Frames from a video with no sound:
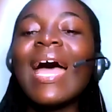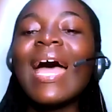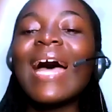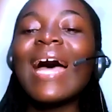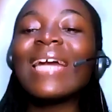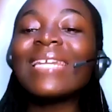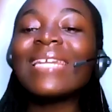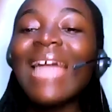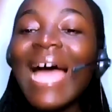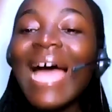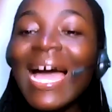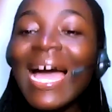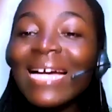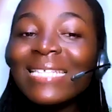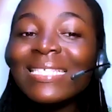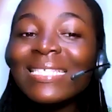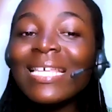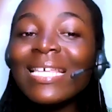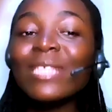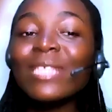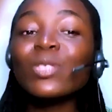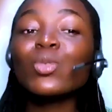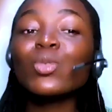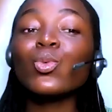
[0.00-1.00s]
and
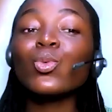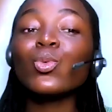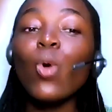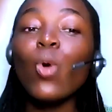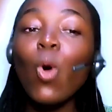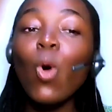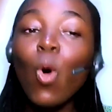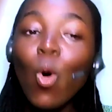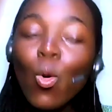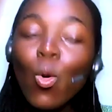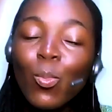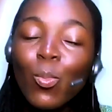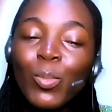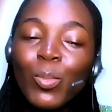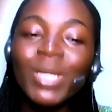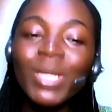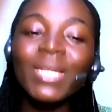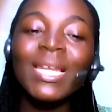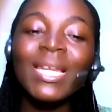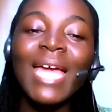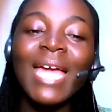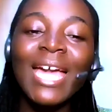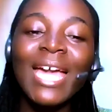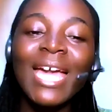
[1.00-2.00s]
access to
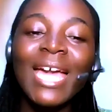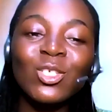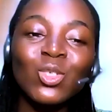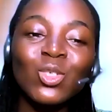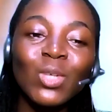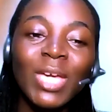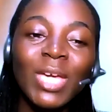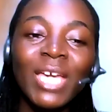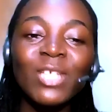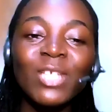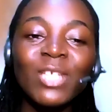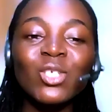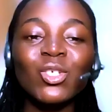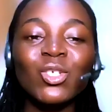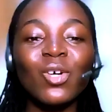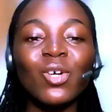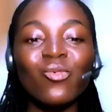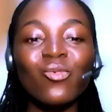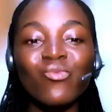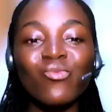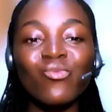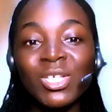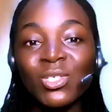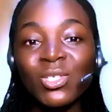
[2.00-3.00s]
open
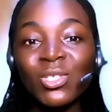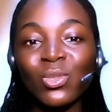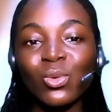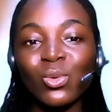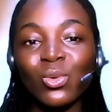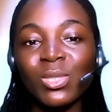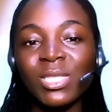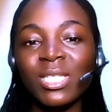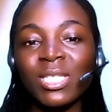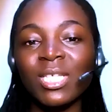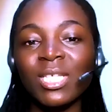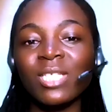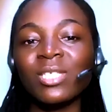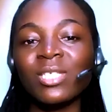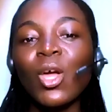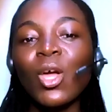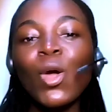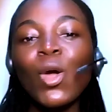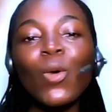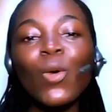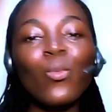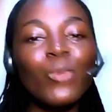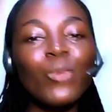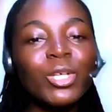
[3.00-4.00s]
educational resources
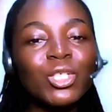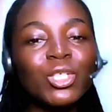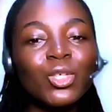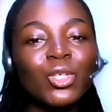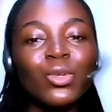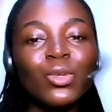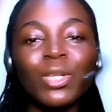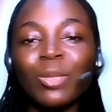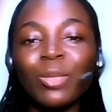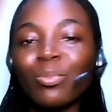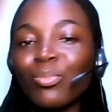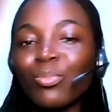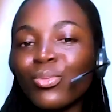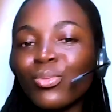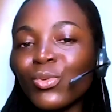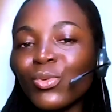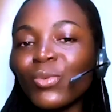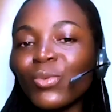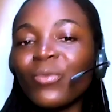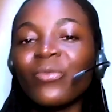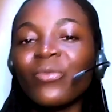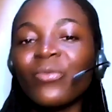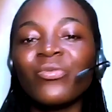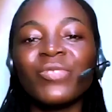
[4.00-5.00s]
which could
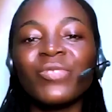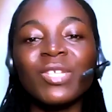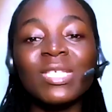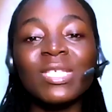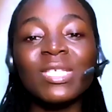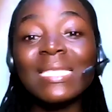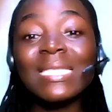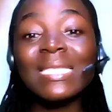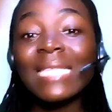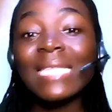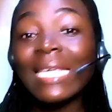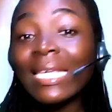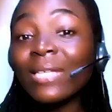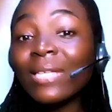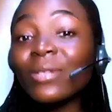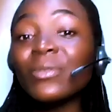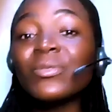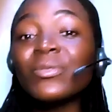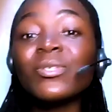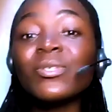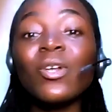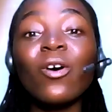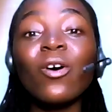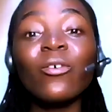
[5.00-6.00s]
improve the
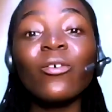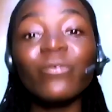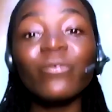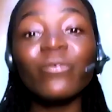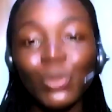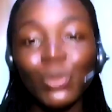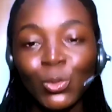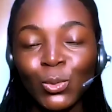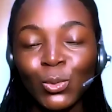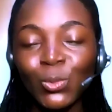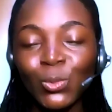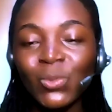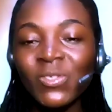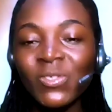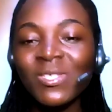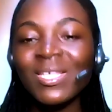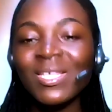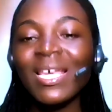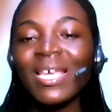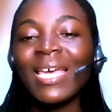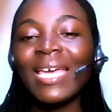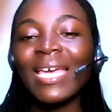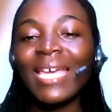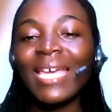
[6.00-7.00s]
skills of youths